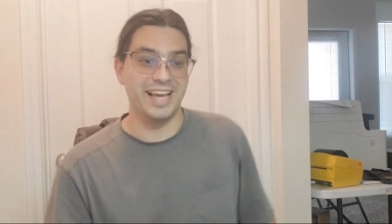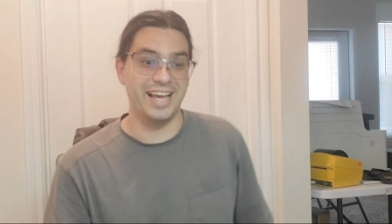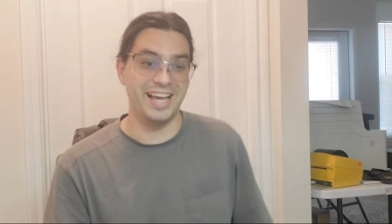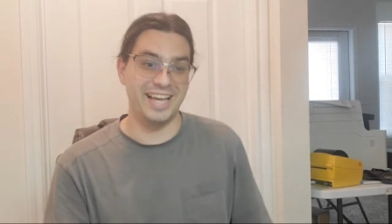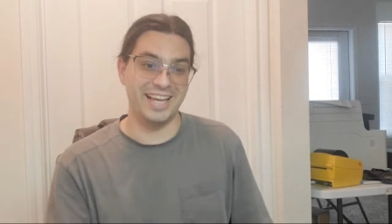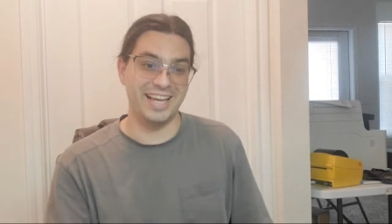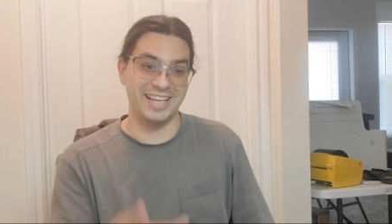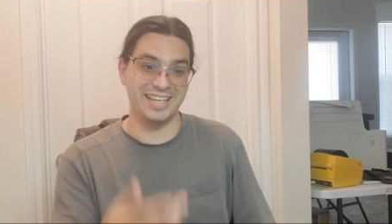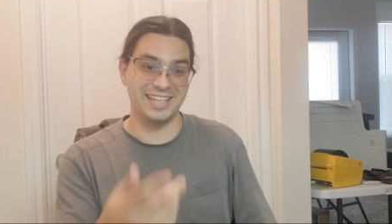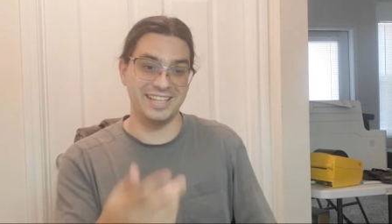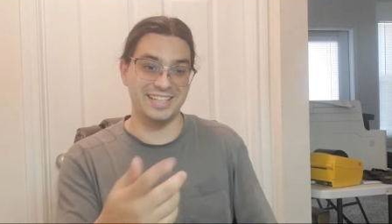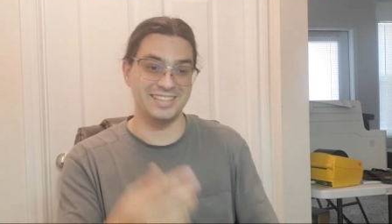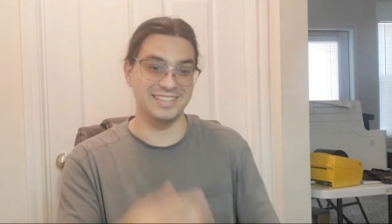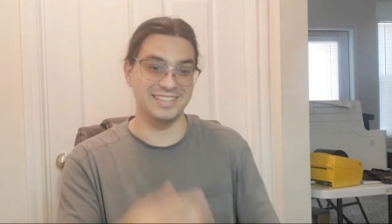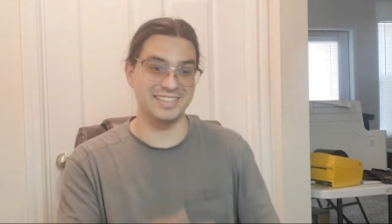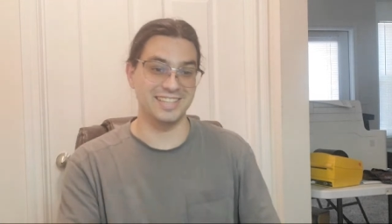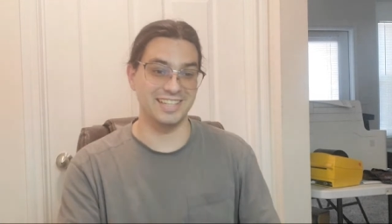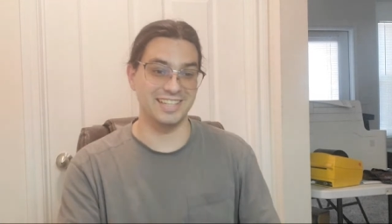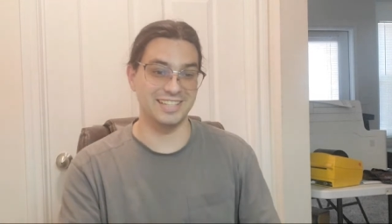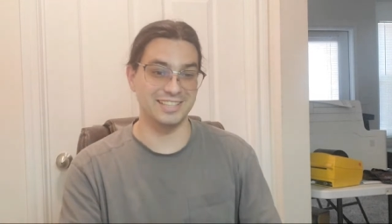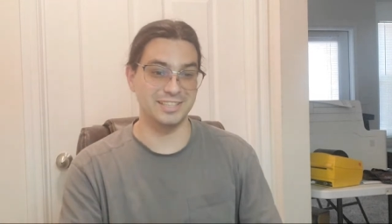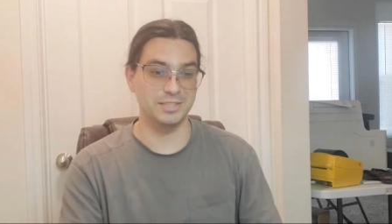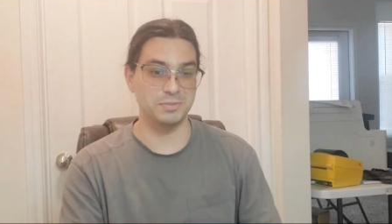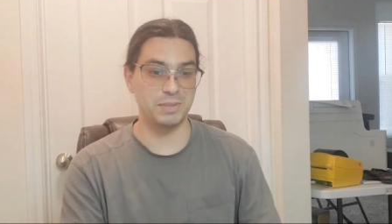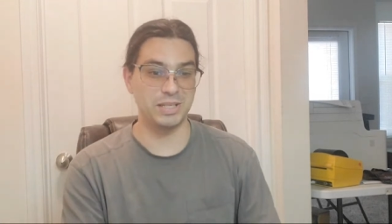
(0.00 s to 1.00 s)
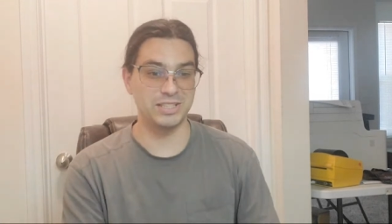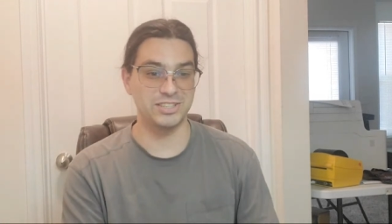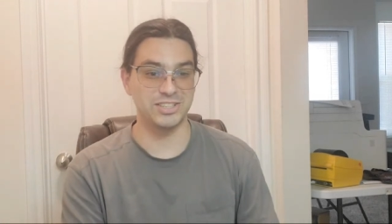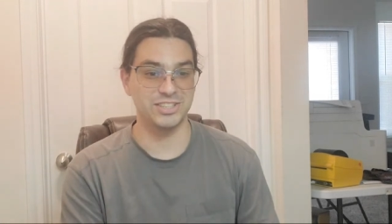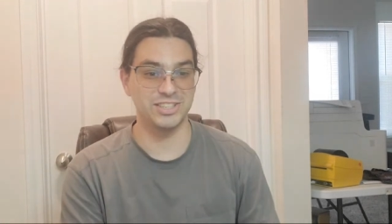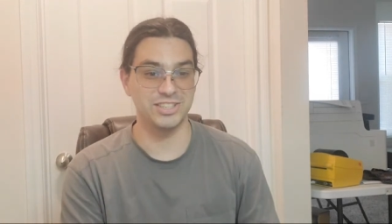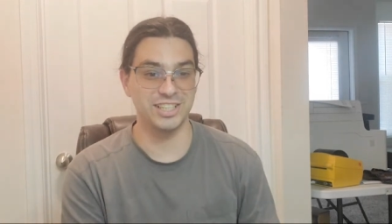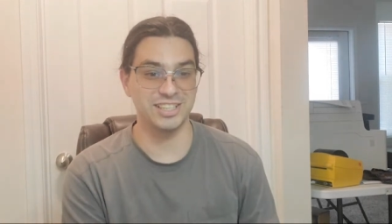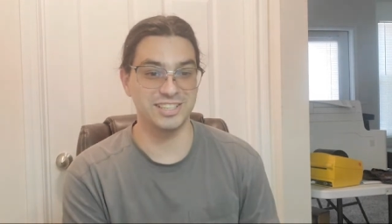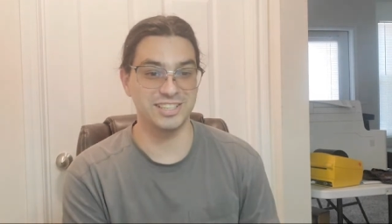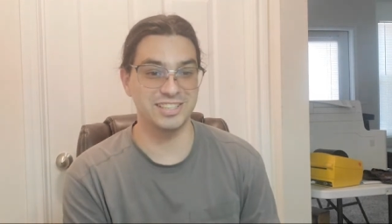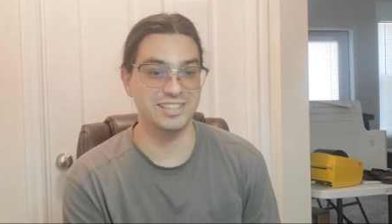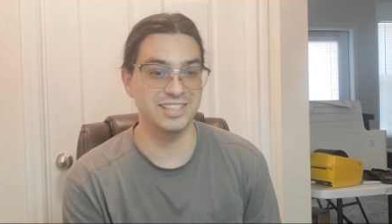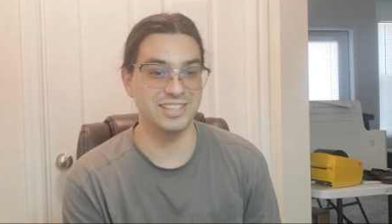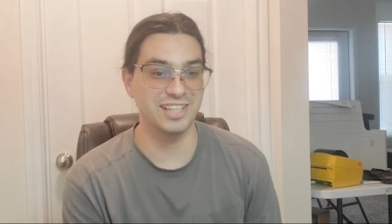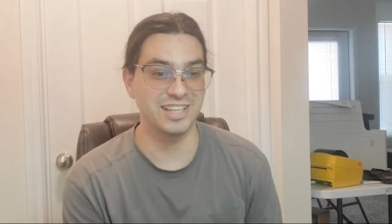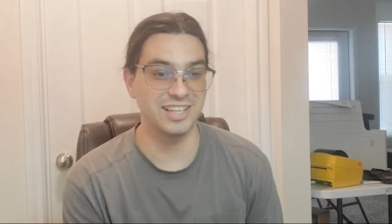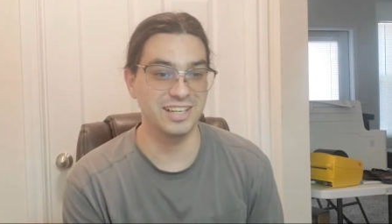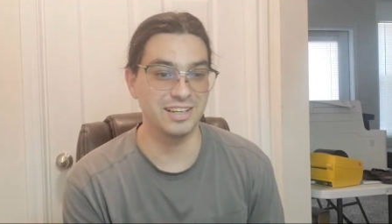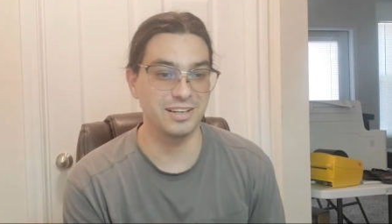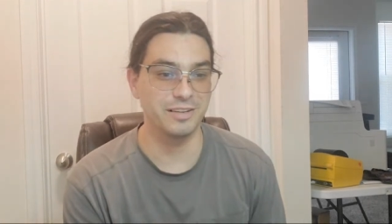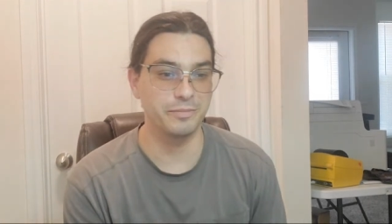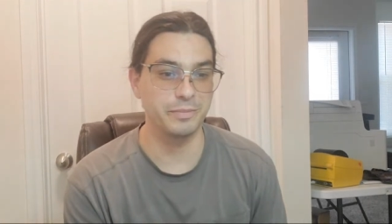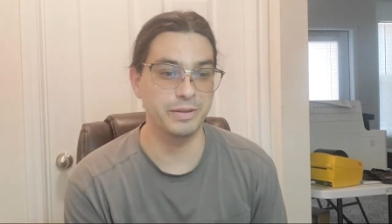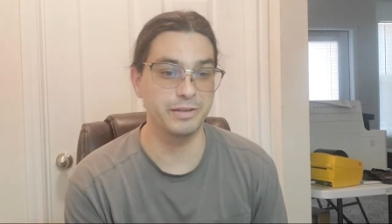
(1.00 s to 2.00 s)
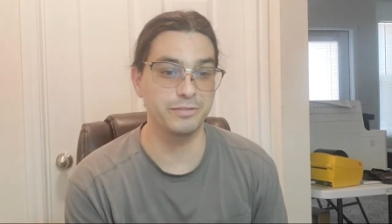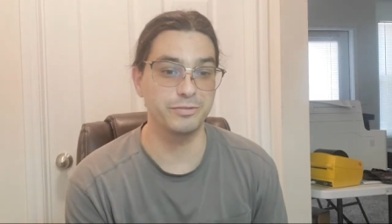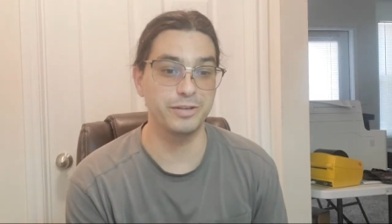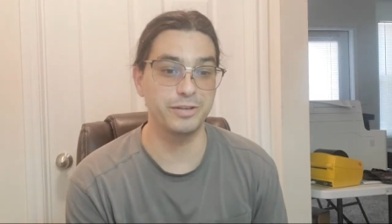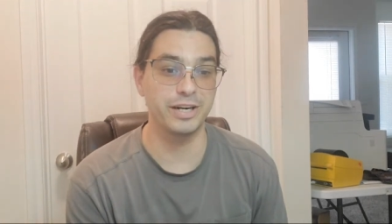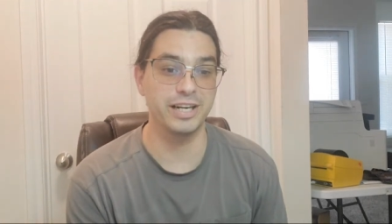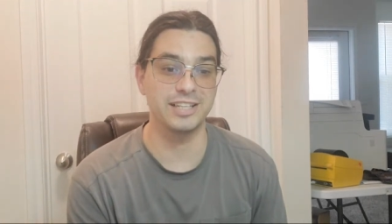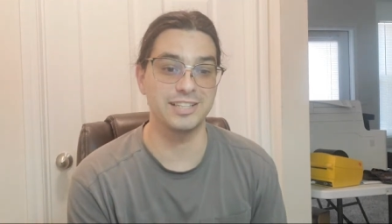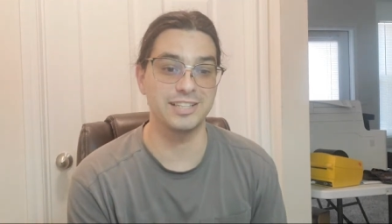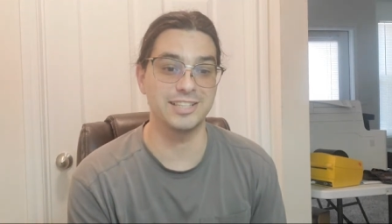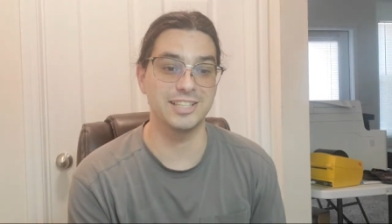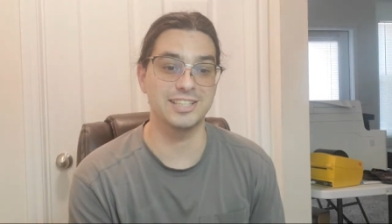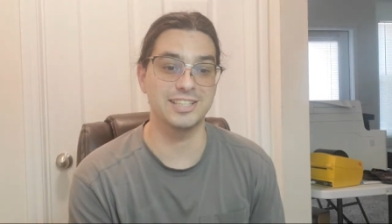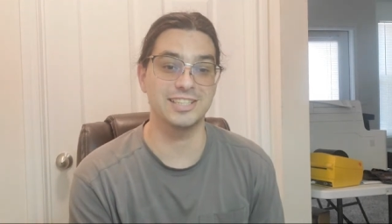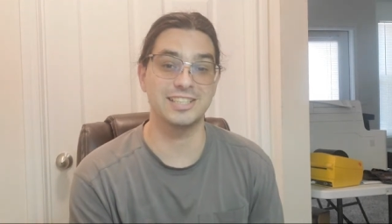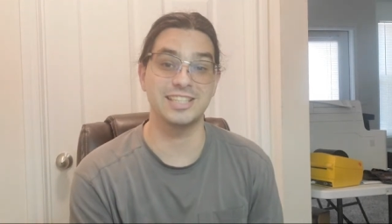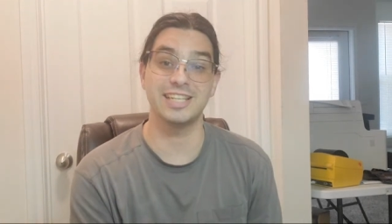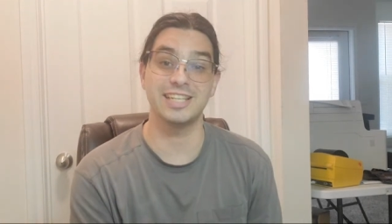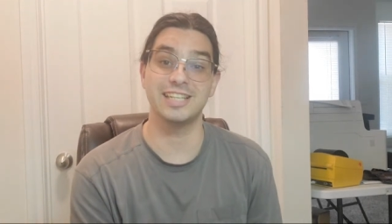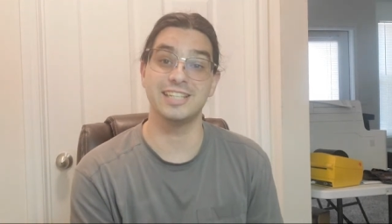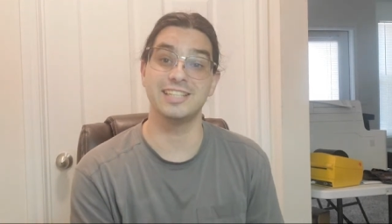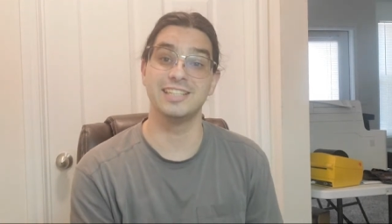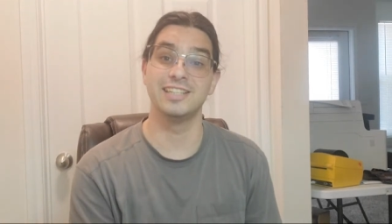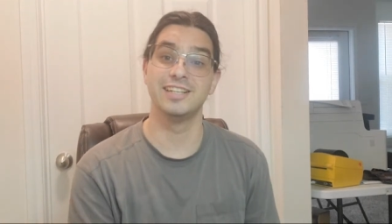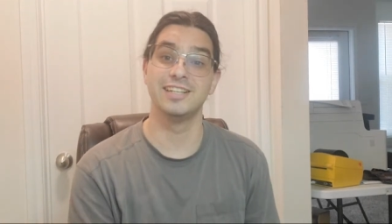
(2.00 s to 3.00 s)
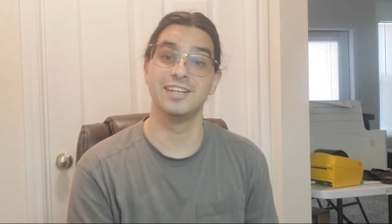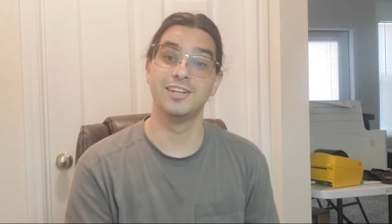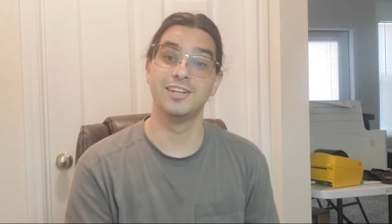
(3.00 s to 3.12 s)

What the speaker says: as Freddie just said,